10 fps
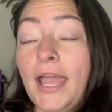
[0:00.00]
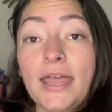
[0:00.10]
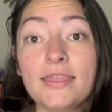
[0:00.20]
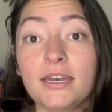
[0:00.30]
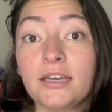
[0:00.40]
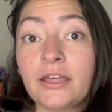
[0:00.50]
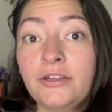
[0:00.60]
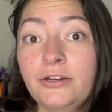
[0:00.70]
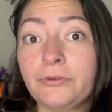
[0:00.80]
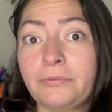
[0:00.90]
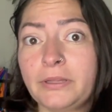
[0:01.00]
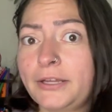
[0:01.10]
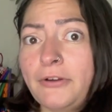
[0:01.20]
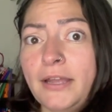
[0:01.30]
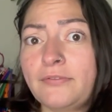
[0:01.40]
And then another really
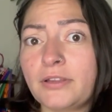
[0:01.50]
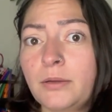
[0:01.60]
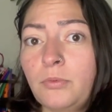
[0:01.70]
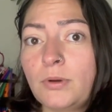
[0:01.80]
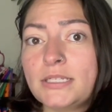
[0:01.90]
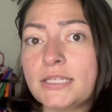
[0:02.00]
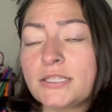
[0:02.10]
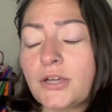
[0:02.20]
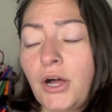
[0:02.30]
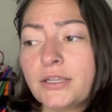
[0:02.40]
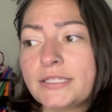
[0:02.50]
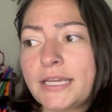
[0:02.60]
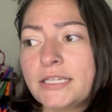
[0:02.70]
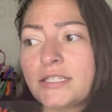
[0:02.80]
great flip was this All Saints